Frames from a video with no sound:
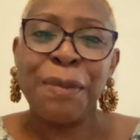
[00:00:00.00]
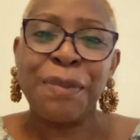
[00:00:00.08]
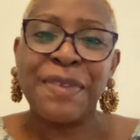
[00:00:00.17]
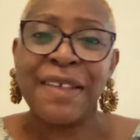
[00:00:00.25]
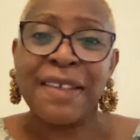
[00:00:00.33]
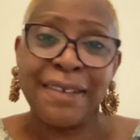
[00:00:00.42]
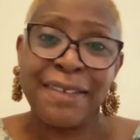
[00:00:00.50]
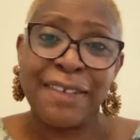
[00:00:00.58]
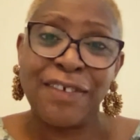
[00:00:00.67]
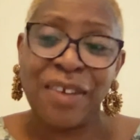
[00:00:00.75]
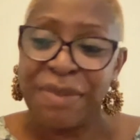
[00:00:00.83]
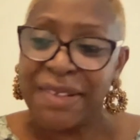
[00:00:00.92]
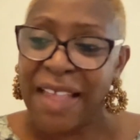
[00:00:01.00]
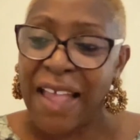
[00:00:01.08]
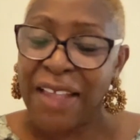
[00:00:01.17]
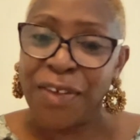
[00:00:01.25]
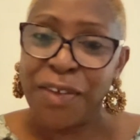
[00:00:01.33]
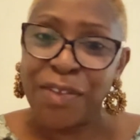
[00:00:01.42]
citizenship
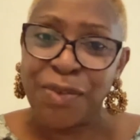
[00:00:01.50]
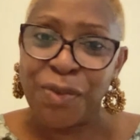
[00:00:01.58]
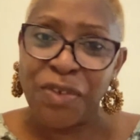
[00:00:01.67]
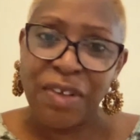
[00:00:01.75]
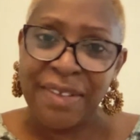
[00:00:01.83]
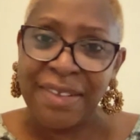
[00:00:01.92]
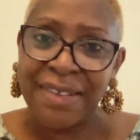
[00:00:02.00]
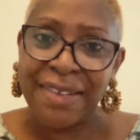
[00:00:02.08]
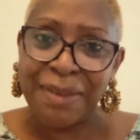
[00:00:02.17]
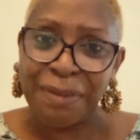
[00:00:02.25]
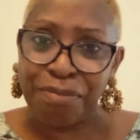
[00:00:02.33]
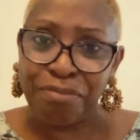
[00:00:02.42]
status, which is